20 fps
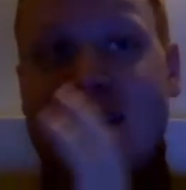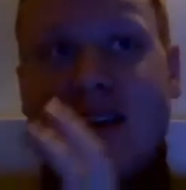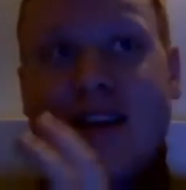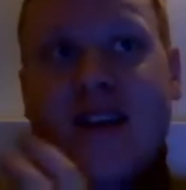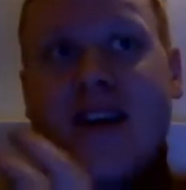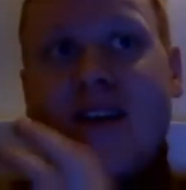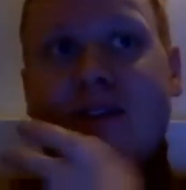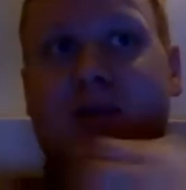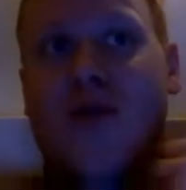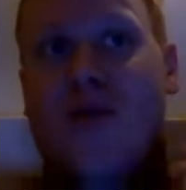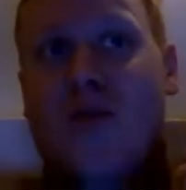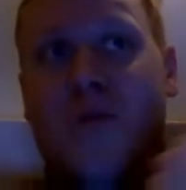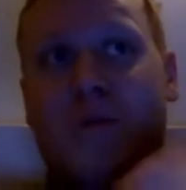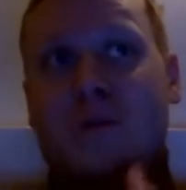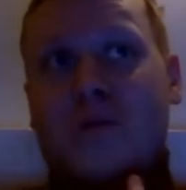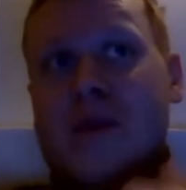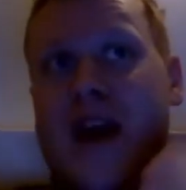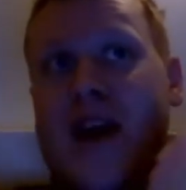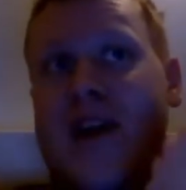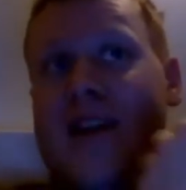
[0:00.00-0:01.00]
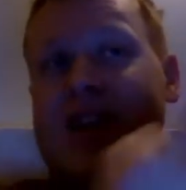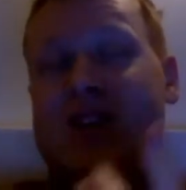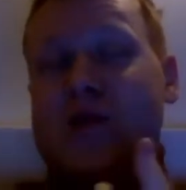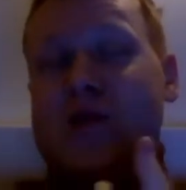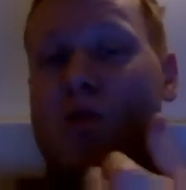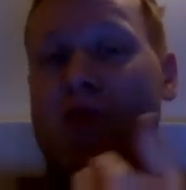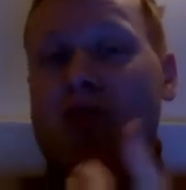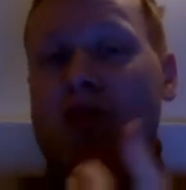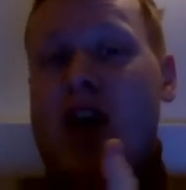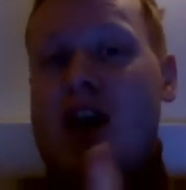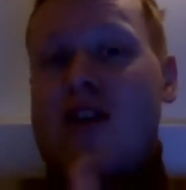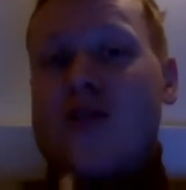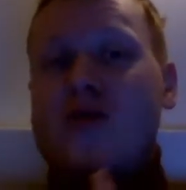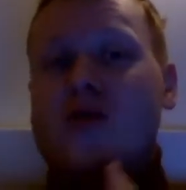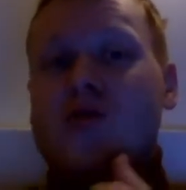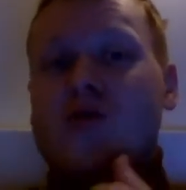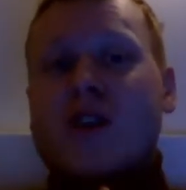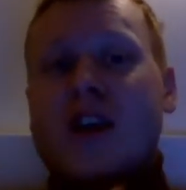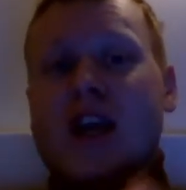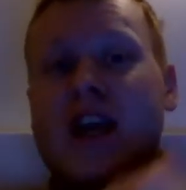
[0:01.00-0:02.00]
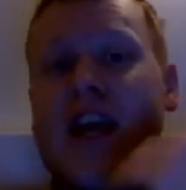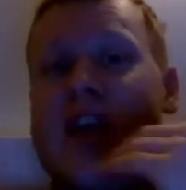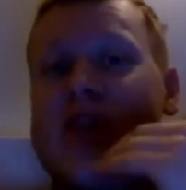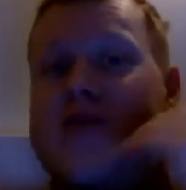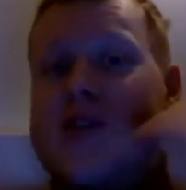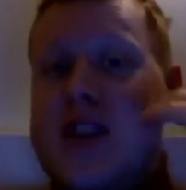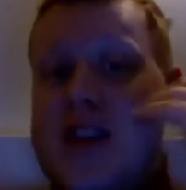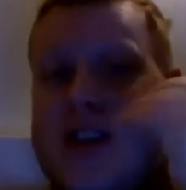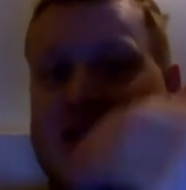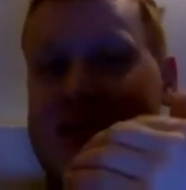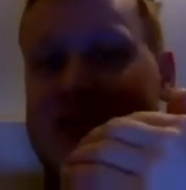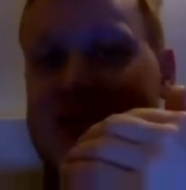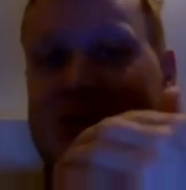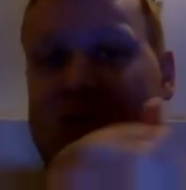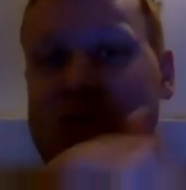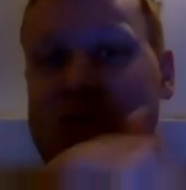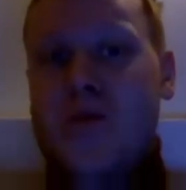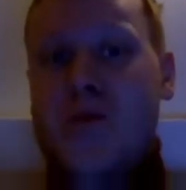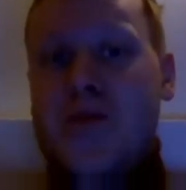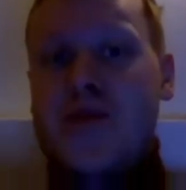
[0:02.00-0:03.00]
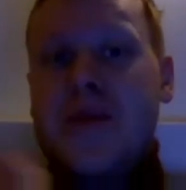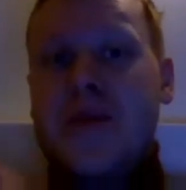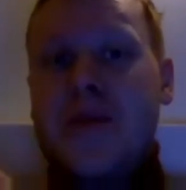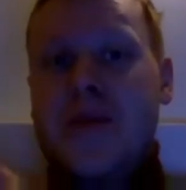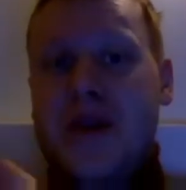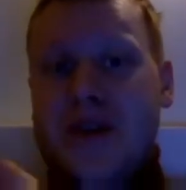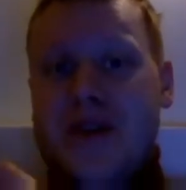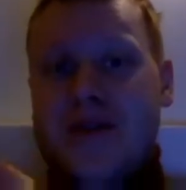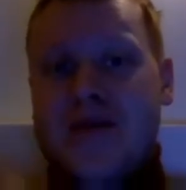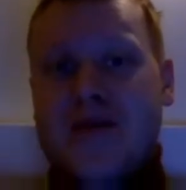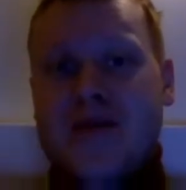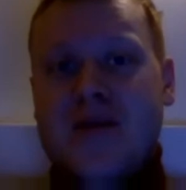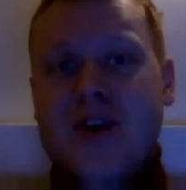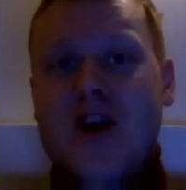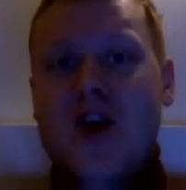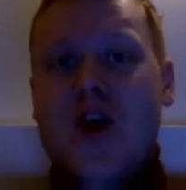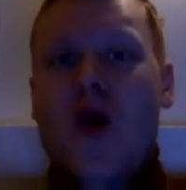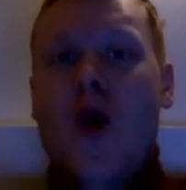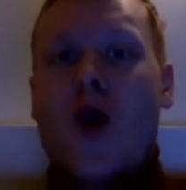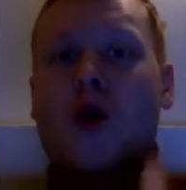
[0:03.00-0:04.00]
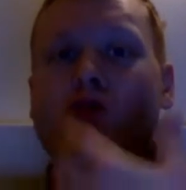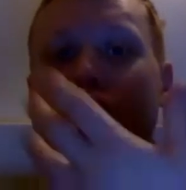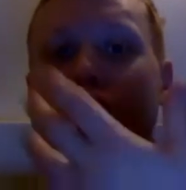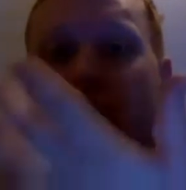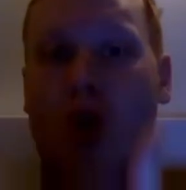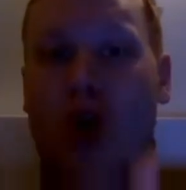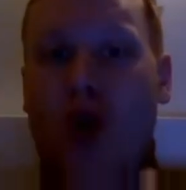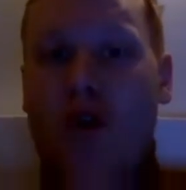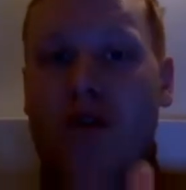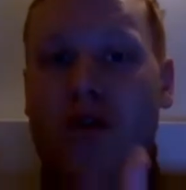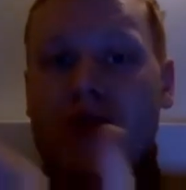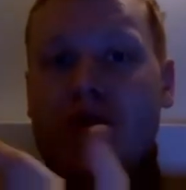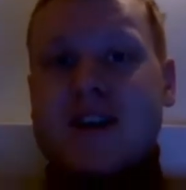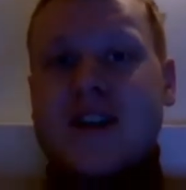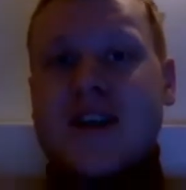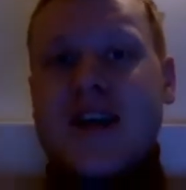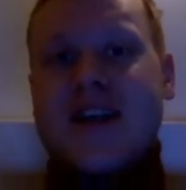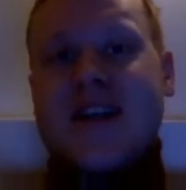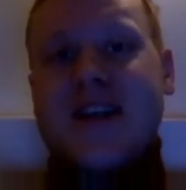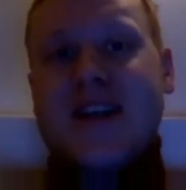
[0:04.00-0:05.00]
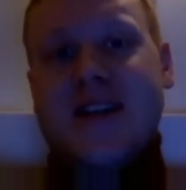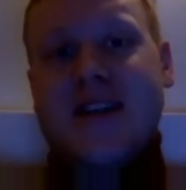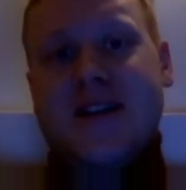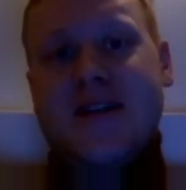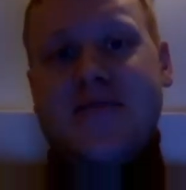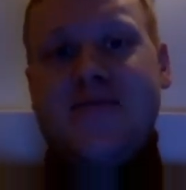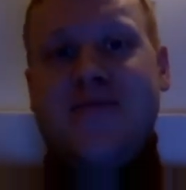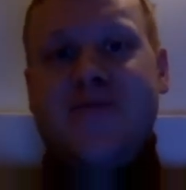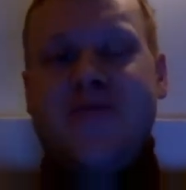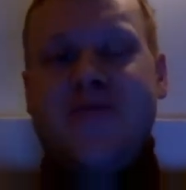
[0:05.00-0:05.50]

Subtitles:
they'll tell us what are those ingredients to prepare or to offer a success.